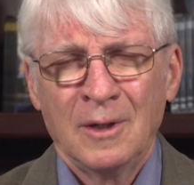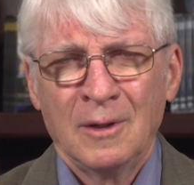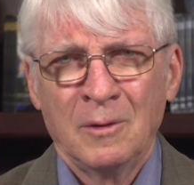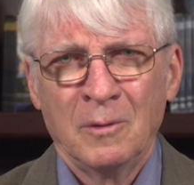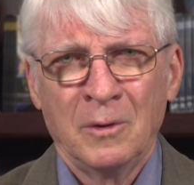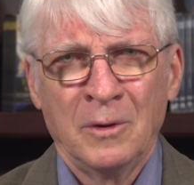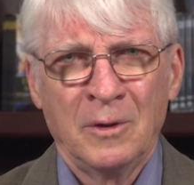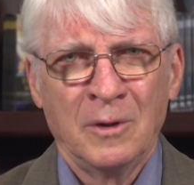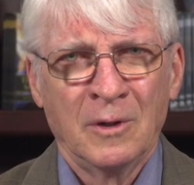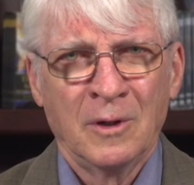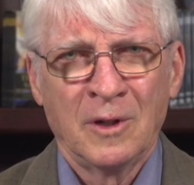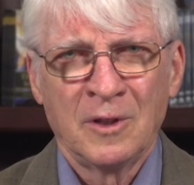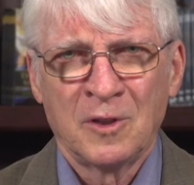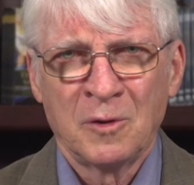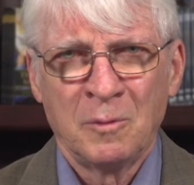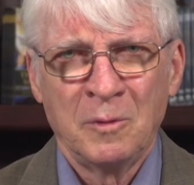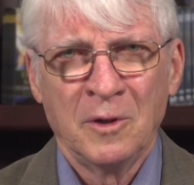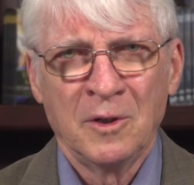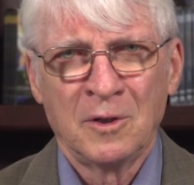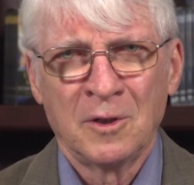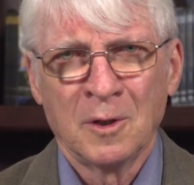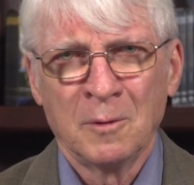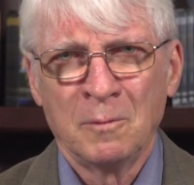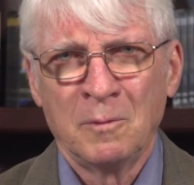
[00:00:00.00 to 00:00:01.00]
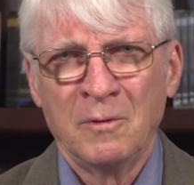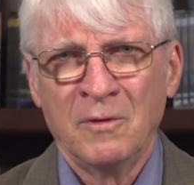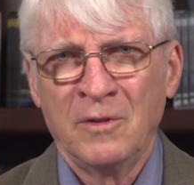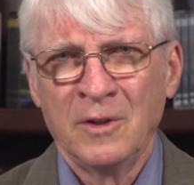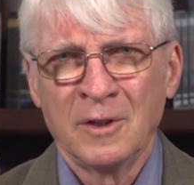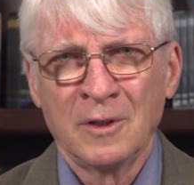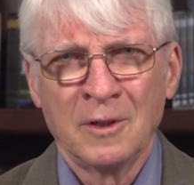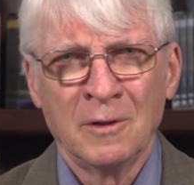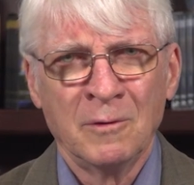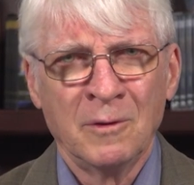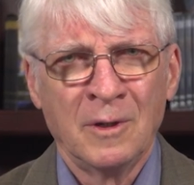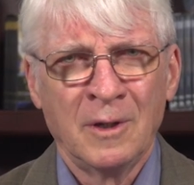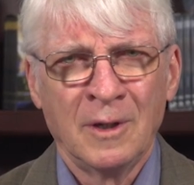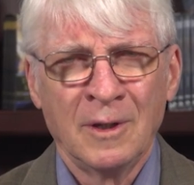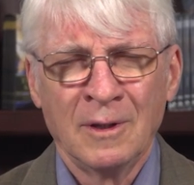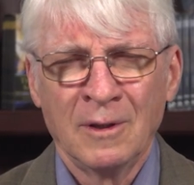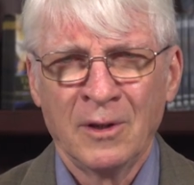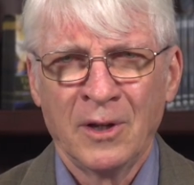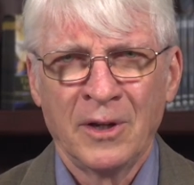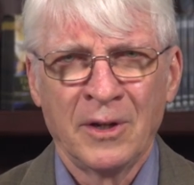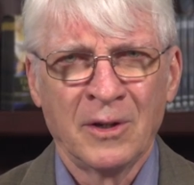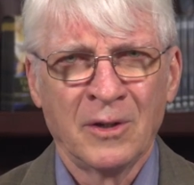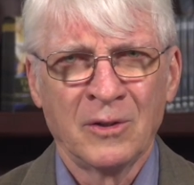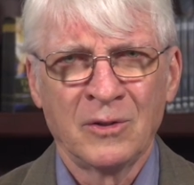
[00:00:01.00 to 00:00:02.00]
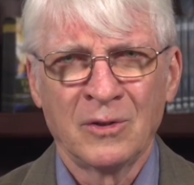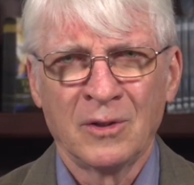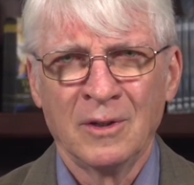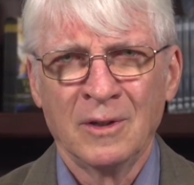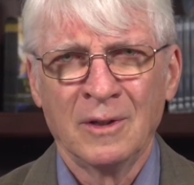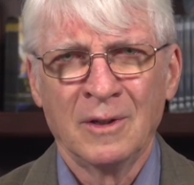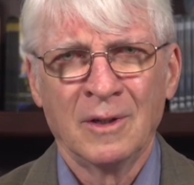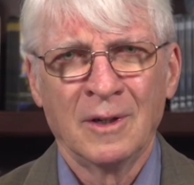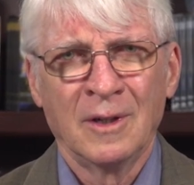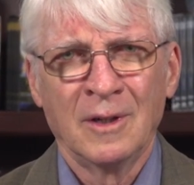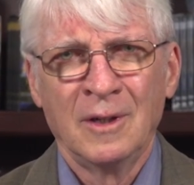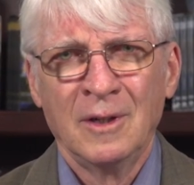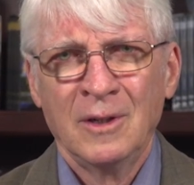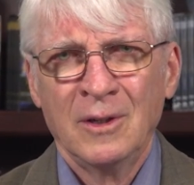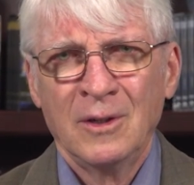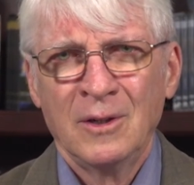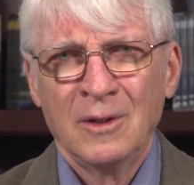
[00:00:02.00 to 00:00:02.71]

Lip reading: the Archbishop Vigneron led us in a